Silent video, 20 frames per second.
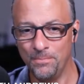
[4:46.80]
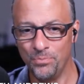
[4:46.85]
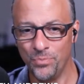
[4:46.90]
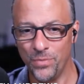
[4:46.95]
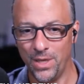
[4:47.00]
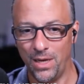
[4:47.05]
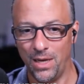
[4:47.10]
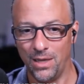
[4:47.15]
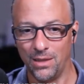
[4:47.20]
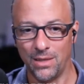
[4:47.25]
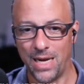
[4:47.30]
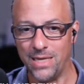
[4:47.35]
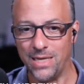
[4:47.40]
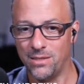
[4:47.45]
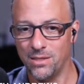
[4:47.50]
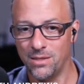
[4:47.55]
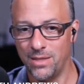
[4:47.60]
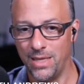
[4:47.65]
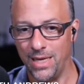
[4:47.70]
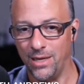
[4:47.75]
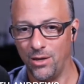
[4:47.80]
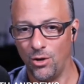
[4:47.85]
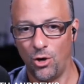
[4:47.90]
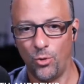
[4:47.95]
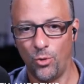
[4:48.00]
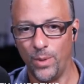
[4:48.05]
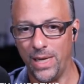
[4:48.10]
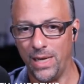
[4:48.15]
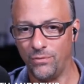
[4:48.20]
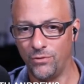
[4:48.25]
Yeah, I'd like to think
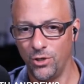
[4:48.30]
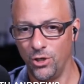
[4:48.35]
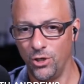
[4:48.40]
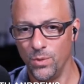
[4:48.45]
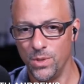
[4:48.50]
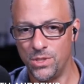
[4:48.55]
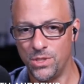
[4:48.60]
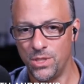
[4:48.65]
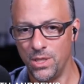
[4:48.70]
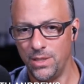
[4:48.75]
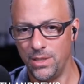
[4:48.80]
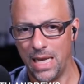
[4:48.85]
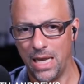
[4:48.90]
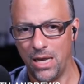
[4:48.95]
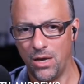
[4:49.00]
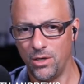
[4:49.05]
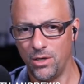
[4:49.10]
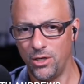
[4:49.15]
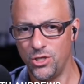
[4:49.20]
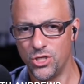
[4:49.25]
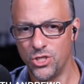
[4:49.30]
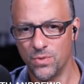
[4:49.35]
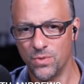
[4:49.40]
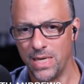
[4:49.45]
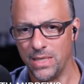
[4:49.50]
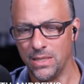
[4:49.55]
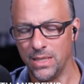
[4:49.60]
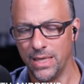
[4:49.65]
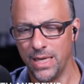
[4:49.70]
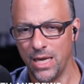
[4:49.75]
all we have to do is sit down and
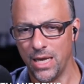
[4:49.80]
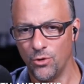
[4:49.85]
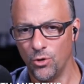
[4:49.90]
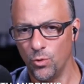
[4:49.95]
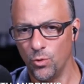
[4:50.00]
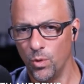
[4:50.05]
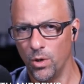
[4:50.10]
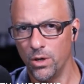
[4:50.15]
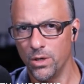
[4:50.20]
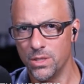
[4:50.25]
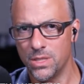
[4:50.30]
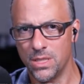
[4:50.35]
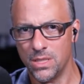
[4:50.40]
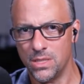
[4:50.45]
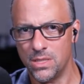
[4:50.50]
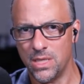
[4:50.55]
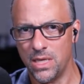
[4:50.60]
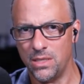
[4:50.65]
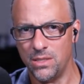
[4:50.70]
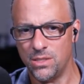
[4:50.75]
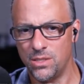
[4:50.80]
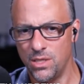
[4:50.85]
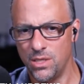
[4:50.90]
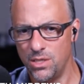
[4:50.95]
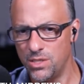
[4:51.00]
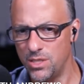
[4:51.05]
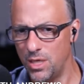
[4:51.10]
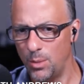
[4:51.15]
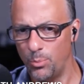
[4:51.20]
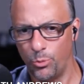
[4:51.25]
string together words and
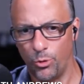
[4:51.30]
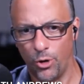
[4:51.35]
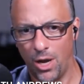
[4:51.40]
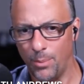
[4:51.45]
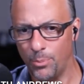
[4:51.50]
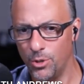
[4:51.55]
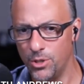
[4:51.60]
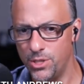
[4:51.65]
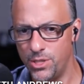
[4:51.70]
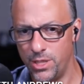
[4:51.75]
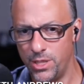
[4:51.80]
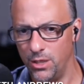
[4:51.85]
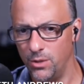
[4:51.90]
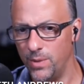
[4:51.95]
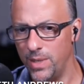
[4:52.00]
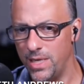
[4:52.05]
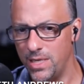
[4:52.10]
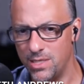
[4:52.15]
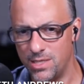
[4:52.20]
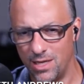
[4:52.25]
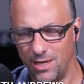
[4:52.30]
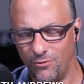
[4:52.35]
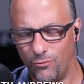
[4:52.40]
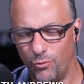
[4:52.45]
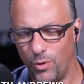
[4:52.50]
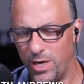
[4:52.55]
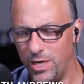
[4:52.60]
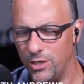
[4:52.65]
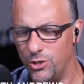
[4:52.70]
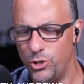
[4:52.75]
sentences in a proper series. And if
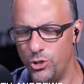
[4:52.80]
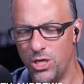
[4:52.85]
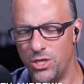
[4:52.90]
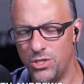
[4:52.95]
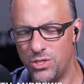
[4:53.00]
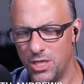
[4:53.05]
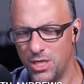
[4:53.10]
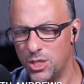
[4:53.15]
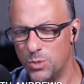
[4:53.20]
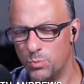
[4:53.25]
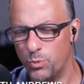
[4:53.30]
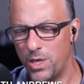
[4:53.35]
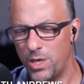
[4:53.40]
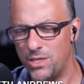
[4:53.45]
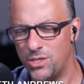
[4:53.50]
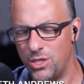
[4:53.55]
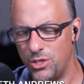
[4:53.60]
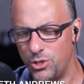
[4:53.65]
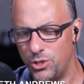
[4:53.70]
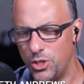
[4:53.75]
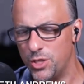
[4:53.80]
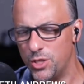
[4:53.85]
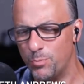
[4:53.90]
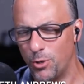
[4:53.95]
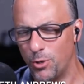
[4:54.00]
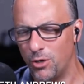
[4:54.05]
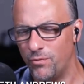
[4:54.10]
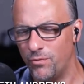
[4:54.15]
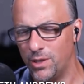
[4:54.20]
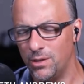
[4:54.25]
we could just express it just
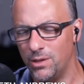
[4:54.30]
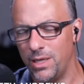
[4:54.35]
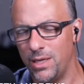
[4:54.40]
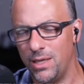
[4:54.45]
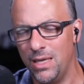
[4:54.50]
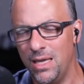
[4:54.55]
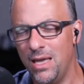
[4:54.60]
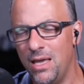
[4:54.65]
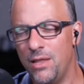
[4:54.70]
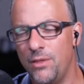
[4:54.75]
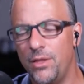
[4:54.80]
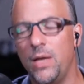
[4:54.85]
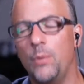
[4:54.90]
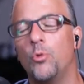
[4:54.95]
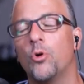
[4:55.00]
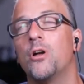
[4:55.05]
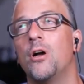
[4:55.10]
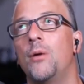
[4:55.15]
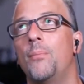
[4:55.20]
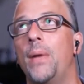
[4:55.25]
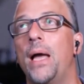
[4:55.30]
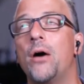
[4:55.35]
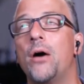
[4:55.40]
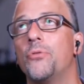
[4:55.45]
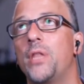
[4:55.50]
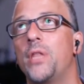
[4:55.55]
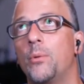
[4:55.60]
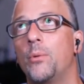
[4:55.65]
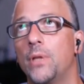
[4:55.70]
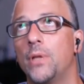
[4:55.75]
perfectly, they will come out
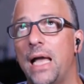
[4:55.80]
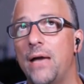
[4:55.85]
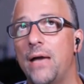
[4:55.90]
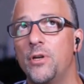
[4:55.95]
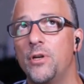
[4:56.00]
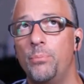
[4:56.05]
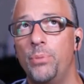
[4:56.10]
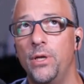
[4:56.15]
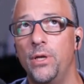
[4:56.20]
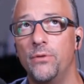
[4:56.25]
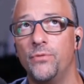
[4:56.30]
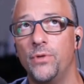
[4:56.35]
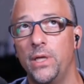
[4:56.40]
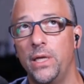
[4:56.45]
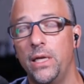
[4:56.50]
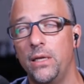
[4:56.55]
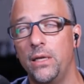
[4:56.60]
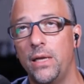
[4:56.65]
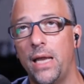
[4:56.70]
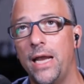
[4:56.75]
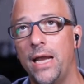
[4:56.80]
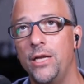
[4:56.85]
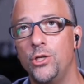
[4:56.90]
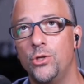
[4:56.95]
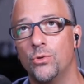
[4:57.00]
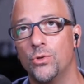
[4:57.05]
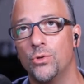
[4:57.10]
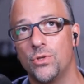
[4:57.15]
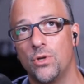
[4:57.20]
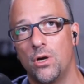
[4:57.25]
and they will have an epiphany, an
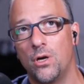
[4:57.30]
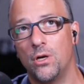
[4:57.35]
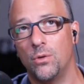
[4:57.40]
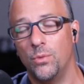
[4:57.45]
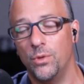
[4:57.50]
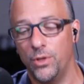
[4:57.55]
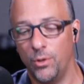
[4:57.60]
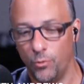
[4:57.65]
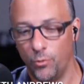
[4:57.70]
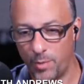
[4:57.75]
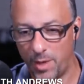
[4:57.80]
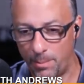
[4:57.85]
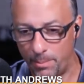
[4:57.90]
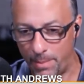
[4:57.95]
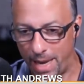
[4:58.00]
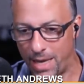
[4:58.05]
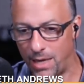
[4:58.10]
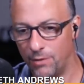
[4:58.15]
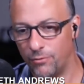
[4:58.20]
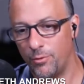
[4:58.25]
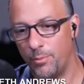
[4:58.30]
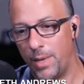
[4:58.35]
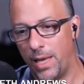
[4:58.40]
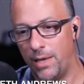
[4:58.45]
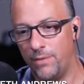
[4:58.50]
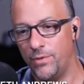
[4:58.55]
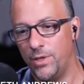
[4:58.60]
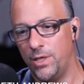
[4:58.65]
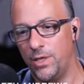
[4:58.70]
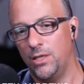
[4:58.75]
angel song. One, there will be manna from
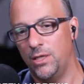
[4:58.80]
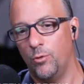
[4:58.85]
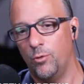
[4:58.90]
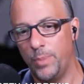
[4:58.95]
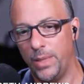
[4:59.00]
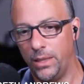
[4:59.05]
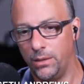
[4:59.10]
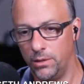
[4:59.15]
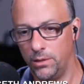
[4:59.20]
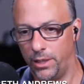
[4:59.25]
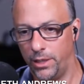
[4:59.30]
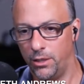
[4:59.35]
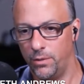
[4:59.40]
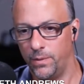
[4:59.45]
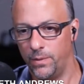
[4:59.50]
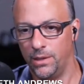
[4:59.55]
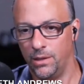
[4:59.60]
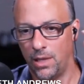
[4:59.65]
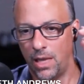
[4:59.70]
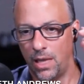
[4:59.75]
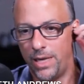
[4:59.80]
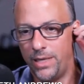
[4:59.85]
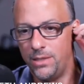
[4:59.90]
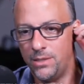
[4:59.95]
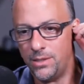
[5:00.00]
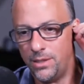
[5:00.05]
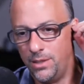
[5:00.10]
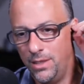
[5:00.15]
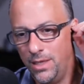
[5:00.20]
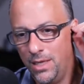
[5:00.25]
heaven, and there will be glitter and
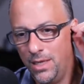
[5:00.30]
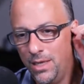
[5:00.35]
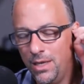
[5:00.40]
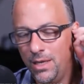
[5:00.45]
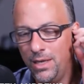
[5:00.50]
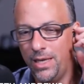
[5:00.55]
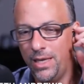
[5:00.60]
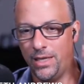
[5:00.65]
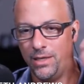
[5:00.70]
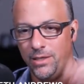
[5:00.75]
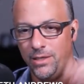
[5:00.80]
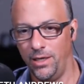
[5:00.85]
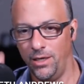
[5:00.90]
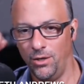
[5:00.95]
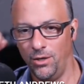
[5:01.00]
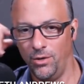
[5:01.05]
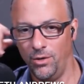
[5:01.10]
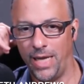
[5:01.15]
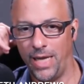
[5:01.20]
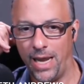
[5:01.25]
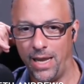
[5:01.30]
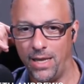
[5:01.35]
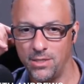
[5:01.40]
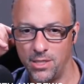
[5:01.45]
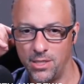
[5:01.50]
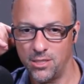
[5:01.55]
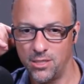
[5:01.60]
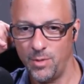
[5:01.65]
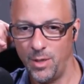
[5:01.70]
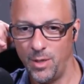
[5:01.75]
light, and, and you know,
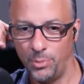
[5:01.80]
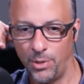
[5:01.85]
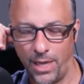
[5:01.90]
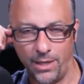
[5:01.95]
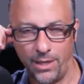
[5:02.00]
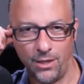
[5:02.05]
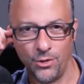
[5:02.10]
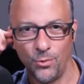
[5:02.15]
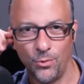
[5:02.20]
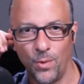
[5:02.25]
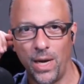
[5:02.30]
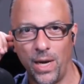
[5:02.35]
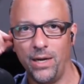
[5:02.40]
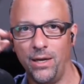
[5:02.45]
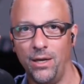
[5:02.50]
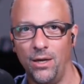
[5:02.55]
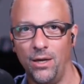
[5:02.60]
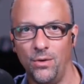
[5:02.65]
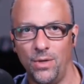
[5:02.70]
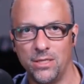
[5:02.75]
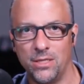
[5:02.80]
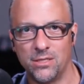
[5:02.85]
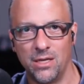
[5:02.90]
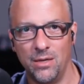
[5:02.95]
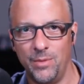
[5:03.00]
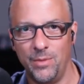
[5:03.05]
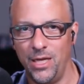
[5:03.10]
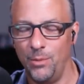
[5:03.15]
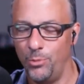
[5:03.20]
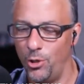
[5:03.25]
Kansas will be playing on the radio, and it's going
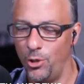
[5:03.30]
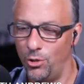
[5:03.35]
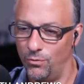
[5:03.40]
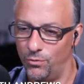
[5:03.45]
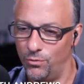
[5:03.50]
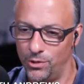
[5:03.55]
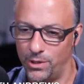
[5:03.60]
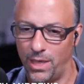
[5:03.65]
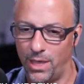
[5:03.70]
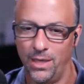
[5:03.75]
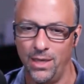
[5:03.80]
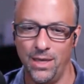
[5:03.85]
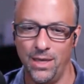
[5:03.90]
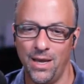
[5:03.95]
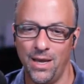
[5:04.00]
to be a beautiful day.